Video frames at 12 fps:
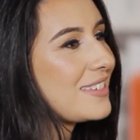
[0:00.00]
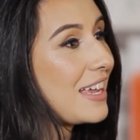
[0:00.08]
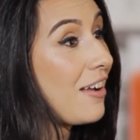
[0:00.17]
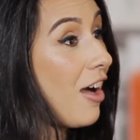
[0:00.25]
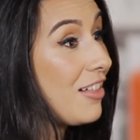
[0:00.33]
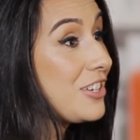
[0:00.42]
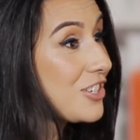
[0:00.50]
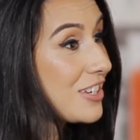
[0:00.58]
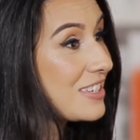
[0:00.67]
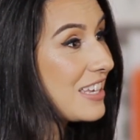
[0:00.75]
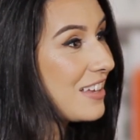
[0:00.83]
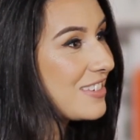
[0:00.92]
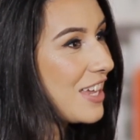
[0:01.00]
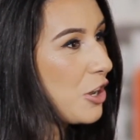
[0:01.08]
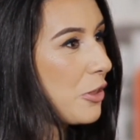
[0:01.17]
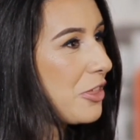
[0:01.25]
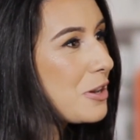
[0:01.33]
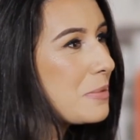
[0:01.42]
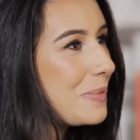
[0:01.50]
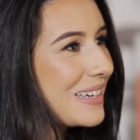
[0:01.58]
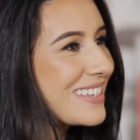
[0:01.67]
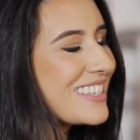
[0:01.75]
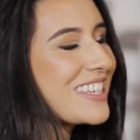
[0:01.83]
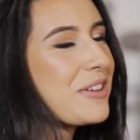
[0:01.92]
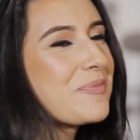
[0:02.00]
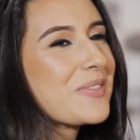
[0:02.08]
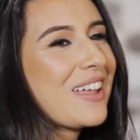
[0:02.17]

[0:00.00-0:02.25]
a psychologist, a psychotherapist,